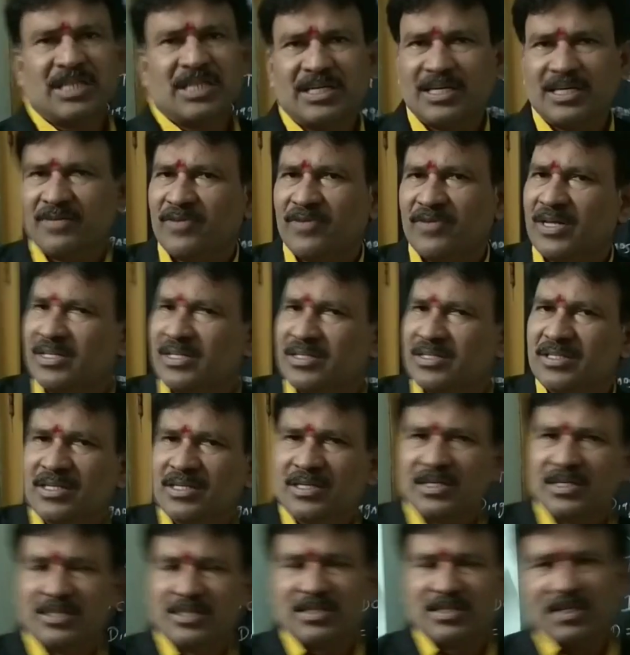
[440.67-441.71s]
and given
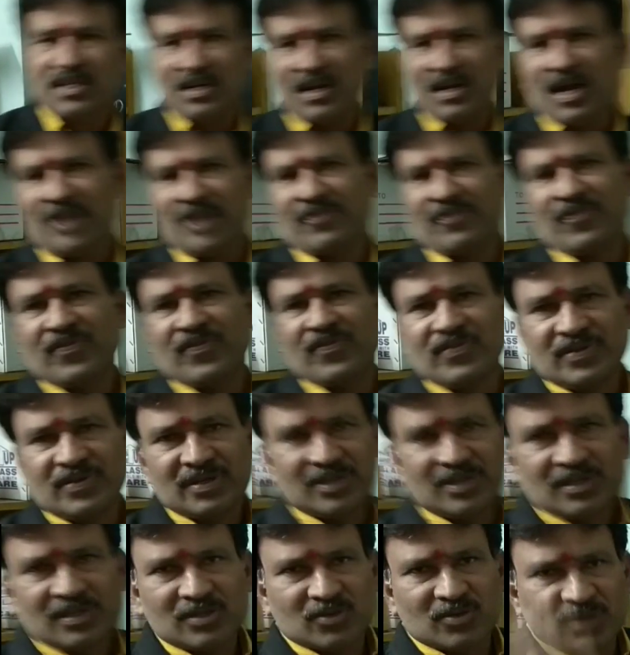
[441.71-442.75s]
the life
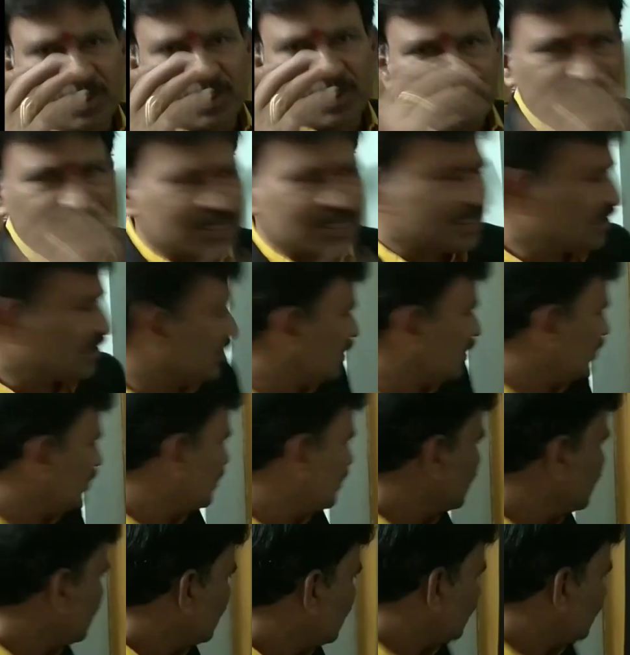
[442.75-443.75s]
to the patients.